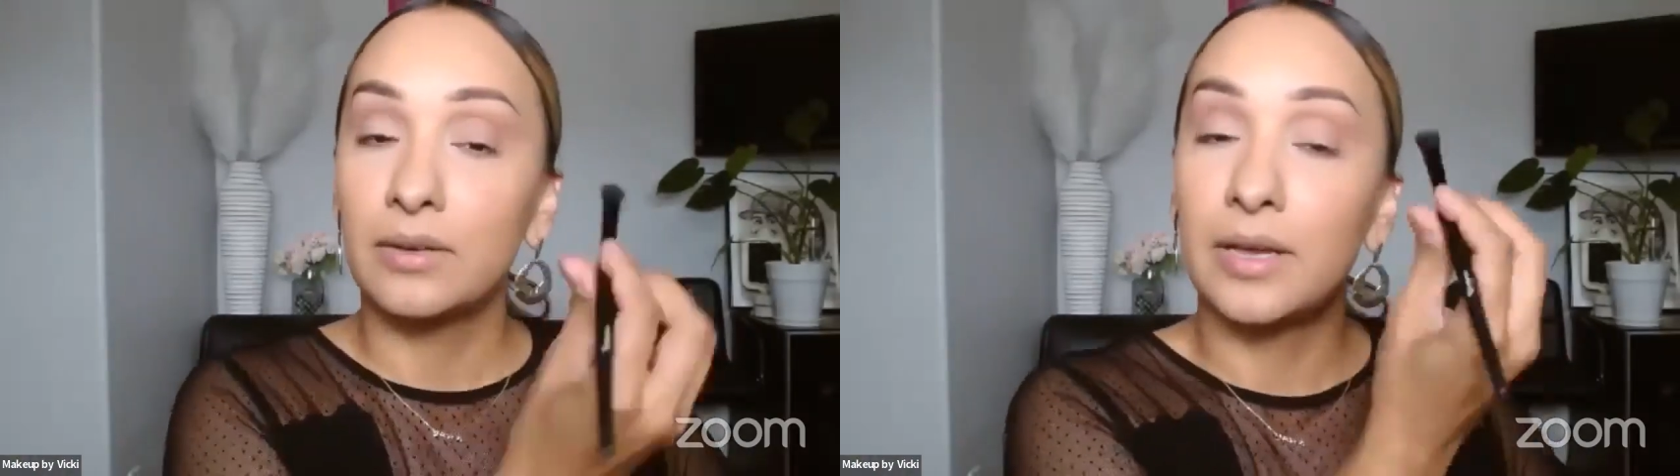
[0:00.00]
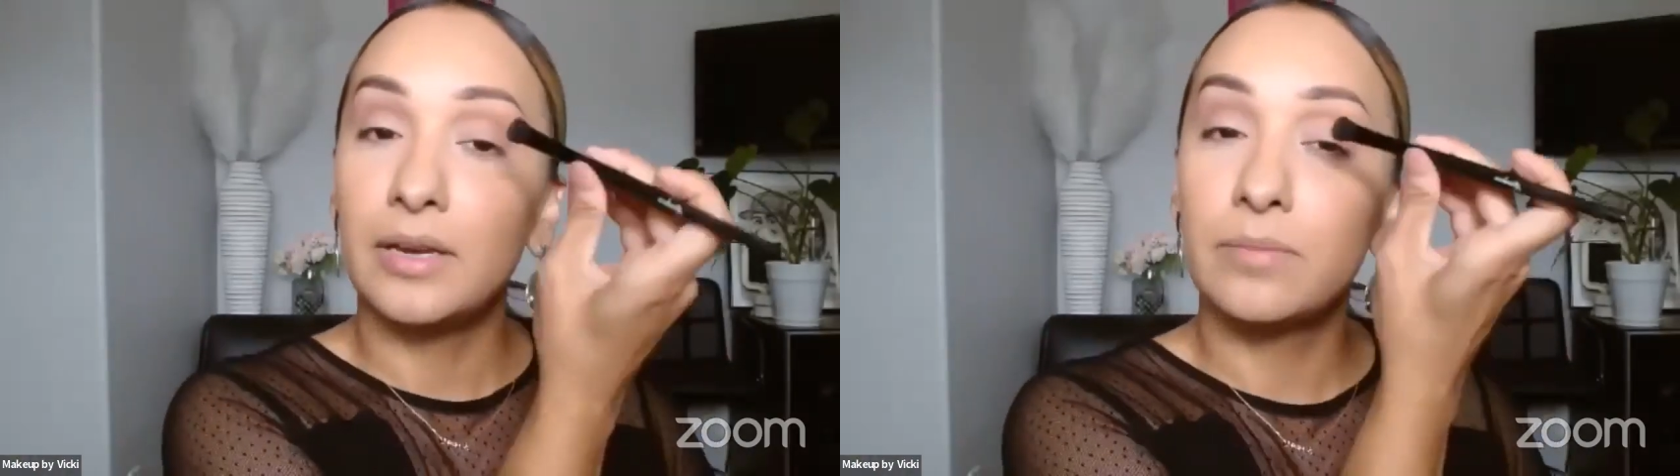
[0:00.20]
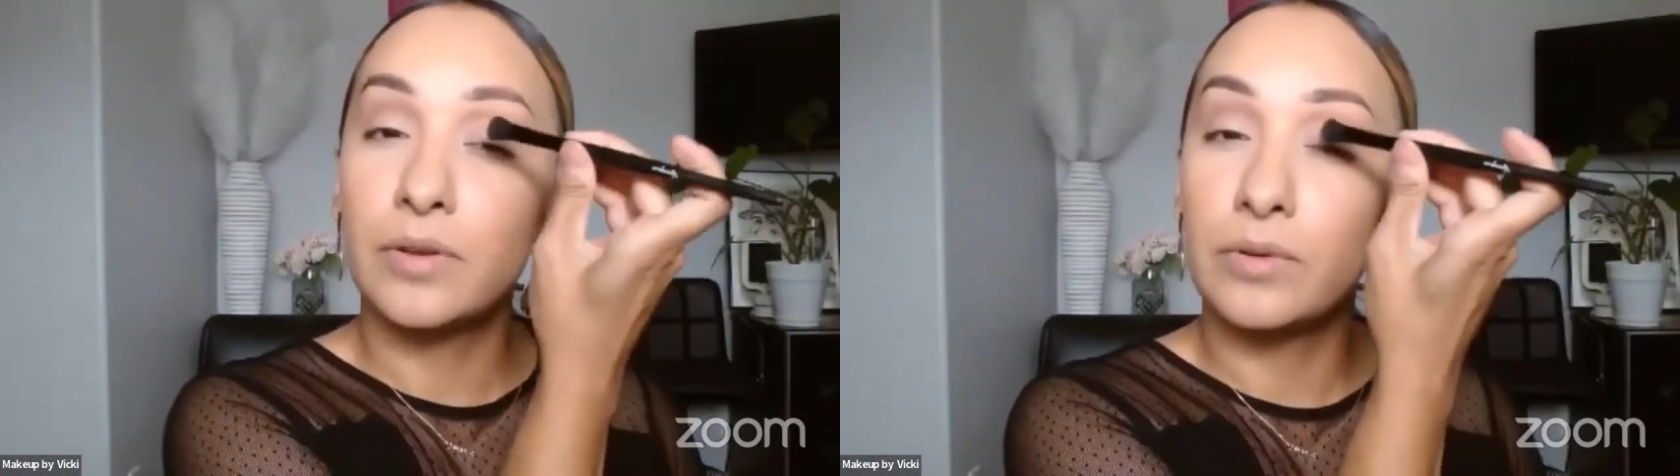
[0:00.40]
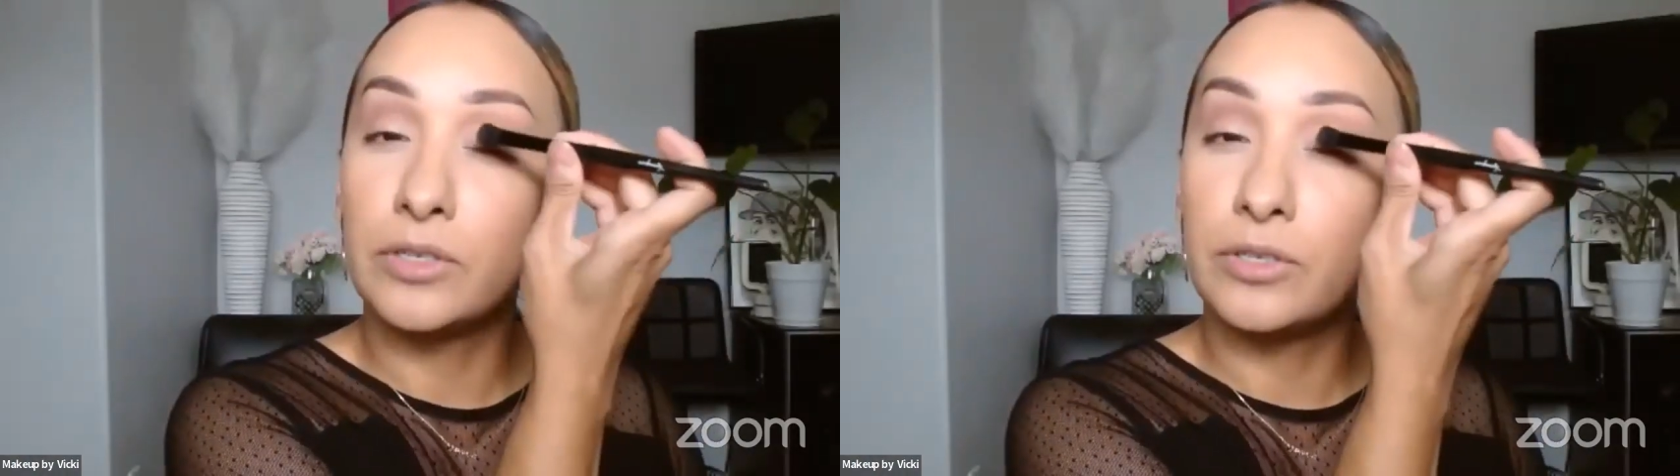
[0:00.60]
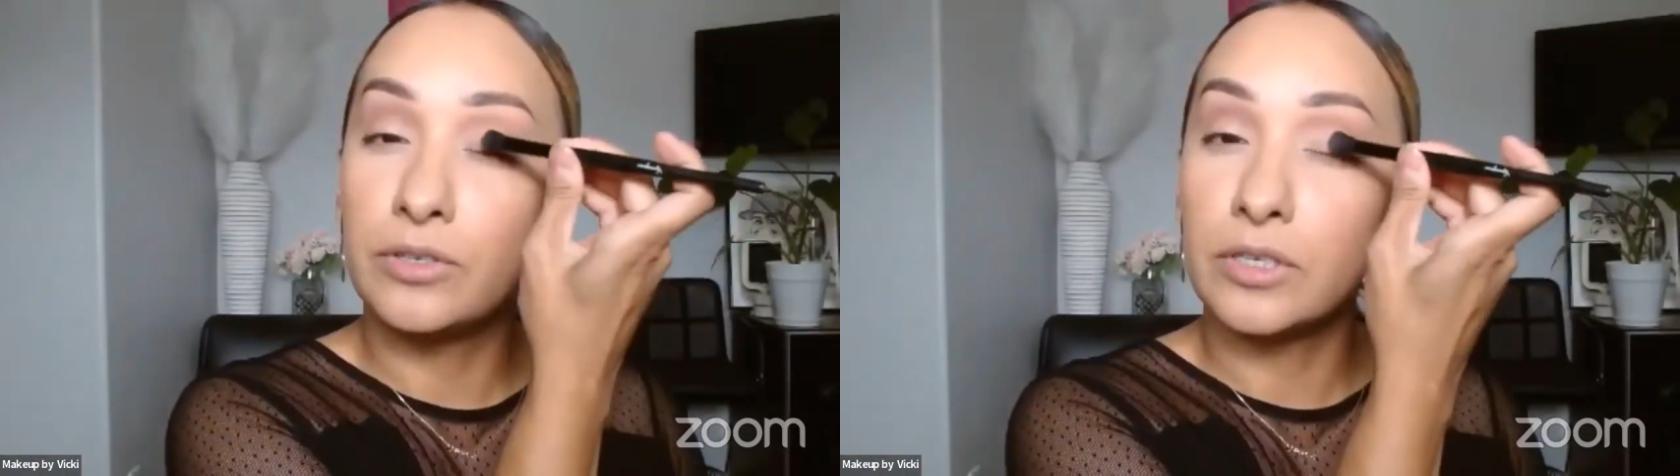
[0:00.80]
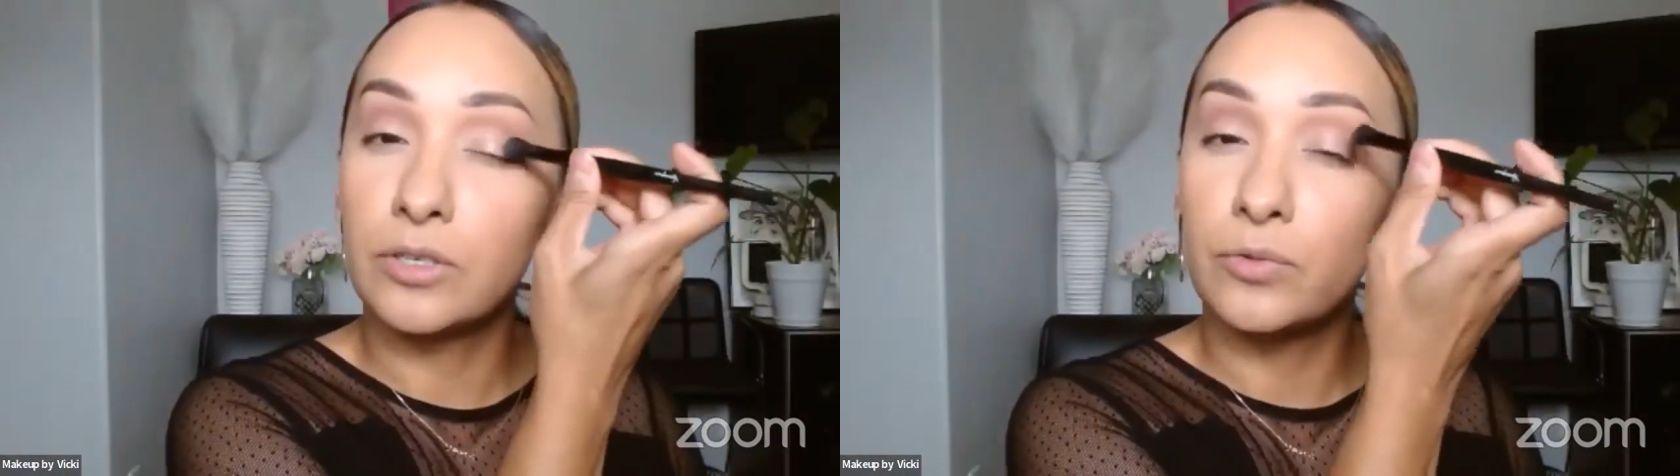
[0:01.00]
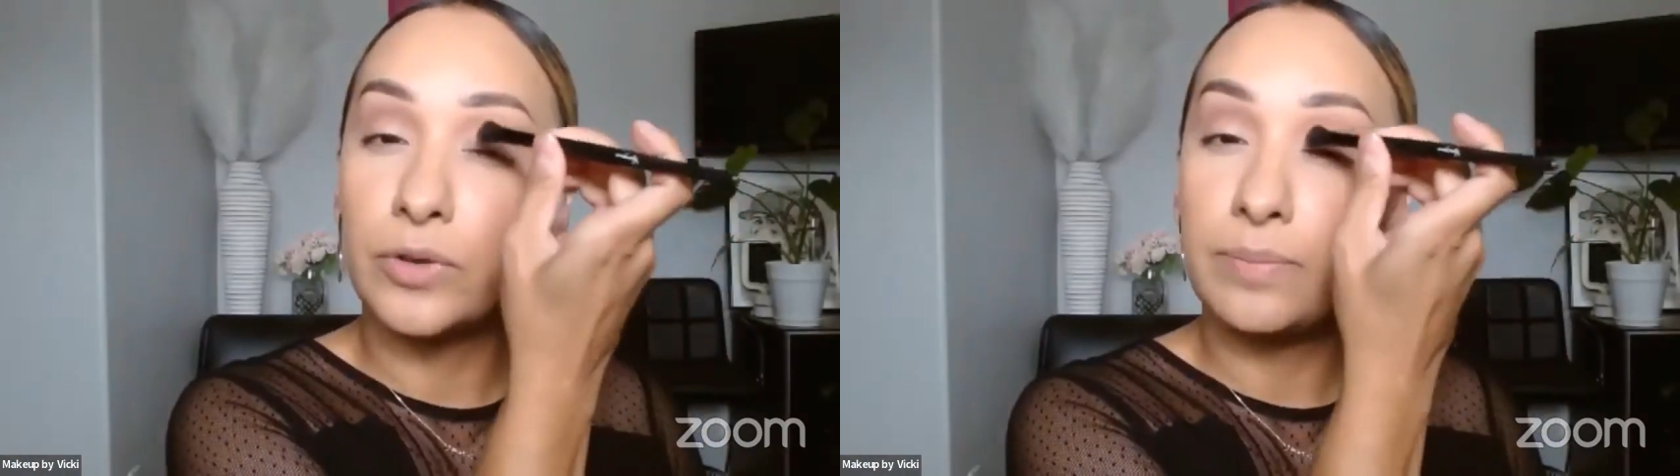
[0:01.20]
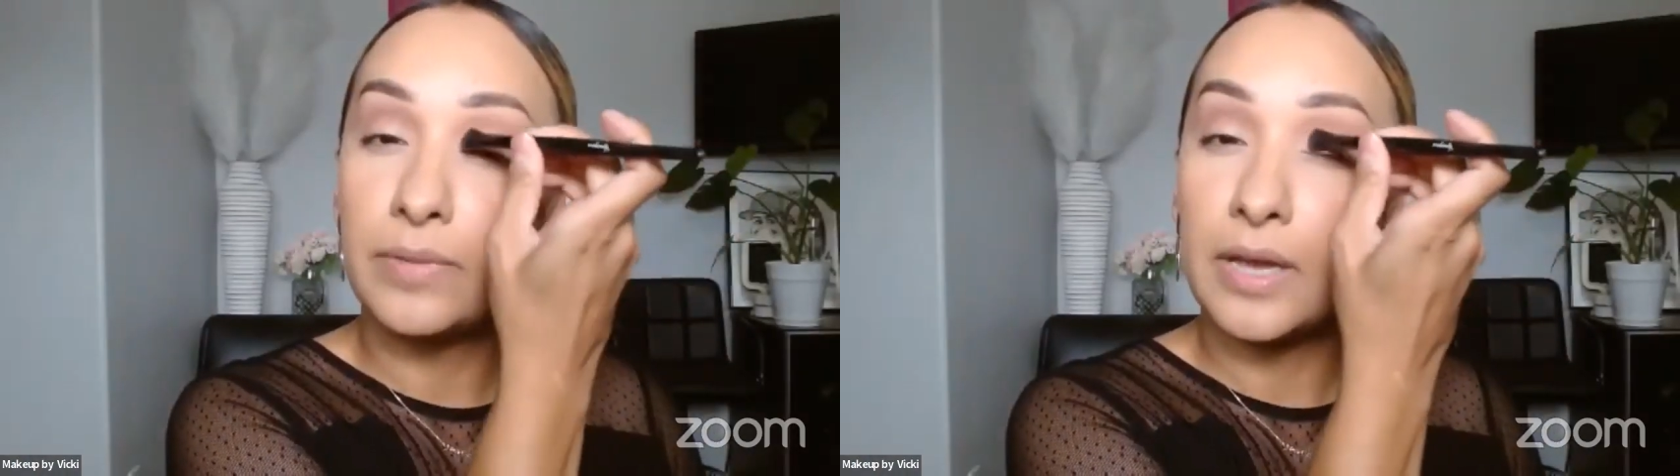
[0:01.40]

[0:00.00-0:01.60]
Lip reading: Okay, I'm going to just sweep